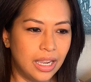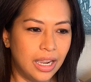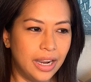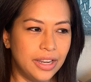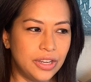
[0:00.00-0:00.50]

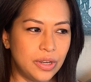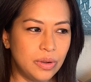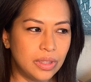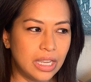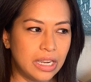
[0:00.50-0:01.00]
I
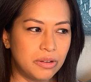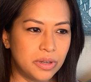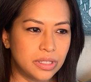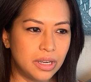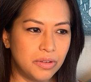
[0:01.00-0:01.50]
knew that I
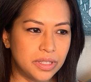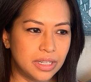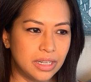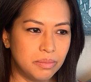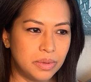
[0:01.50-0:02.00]
was always
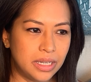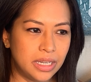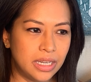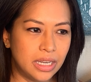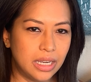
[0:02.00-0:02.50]
going to
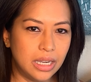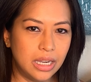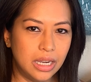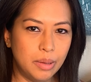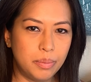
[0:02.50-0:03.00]
be
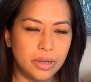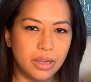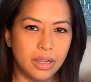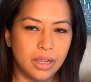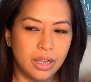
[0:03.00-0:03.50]
up
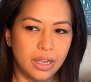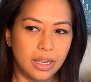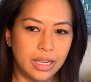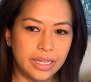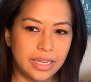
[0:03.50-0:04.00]

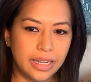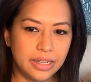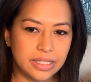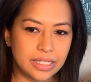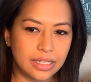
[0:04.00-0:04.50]

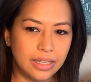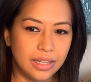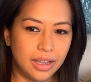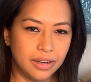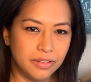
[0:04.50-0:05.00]
against a
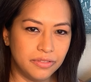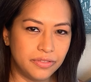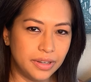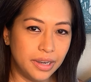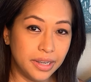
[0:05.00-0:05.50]
lot of
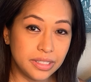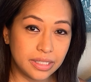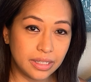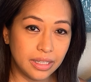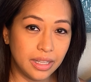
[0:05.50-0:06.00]

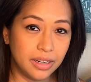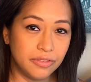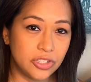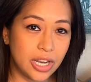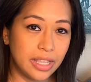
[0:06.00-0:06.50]
odds, a lot
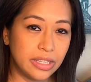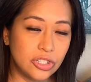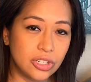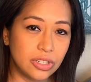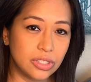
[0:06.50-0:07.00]
of
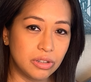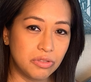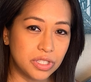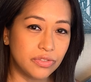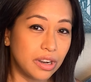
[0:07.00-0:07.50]
challenge. So
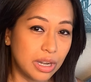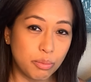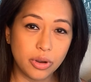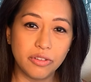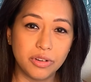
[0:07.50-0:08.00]
it was very
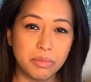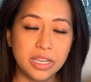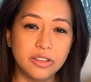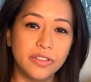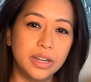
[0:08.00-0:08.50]
important for
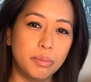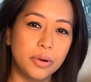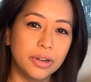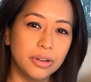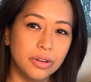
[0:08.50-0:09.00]
me to find a
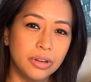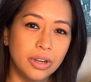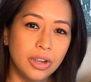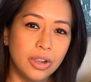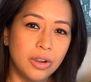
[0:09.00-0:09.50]
partner
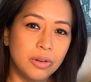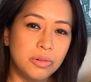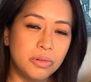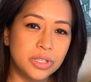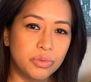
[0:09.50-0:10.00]

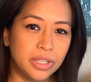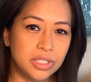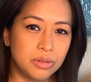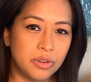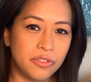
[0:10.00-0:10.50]
who is
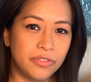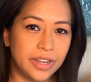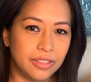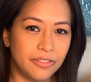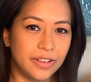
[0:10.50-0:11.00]
willing to
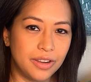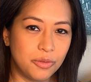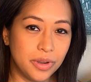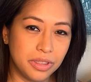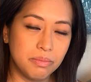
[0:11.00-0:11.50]
fight the
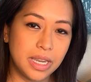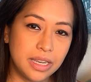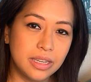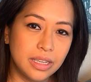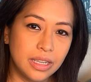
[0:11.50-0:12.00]
fight with
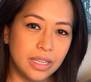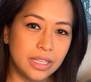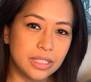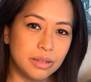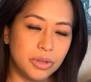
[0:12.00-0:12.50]
me.
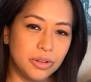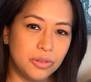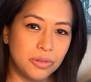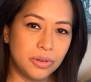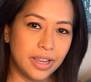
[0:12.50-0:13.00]
Someone
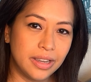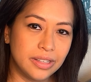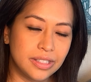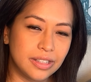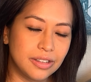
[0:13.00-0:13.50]
who
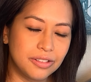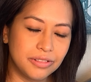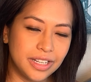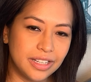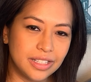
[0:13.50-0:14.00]
has a
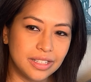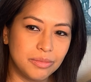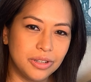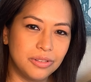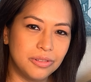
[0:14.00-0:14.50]
grit,
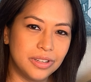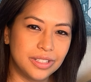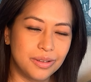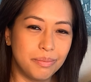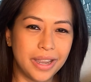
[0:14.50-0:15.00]
someone who
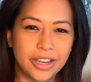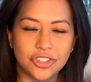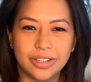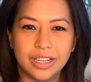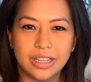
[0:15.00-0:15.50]
is
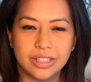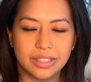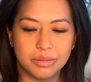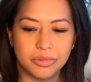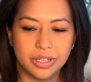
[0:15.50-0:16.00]
compassionate,
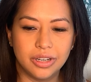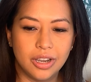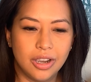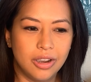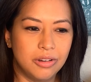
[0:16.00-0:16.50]
someone
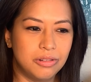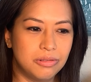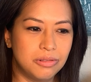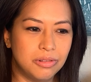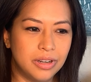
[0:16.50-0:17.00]

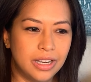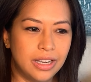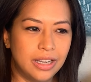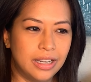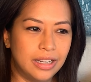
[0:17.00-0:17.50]
who
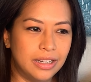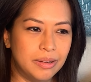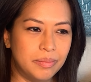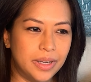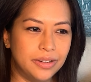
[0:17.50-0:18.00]

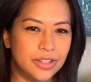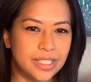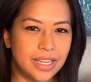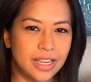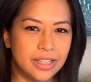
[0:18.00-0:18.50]

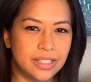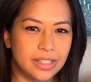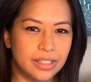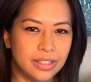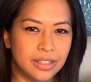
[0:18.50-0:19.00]

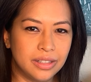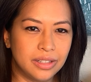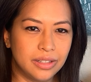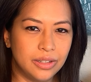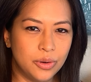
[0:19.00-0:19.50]
understands
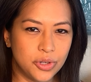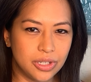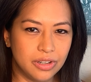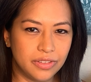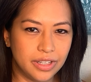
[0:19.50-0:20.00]
the
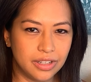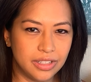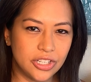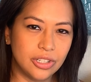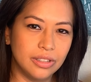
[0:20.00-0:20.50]
notion of
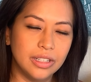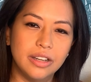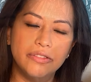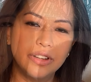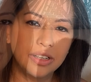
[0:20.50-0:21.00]
unconditional love.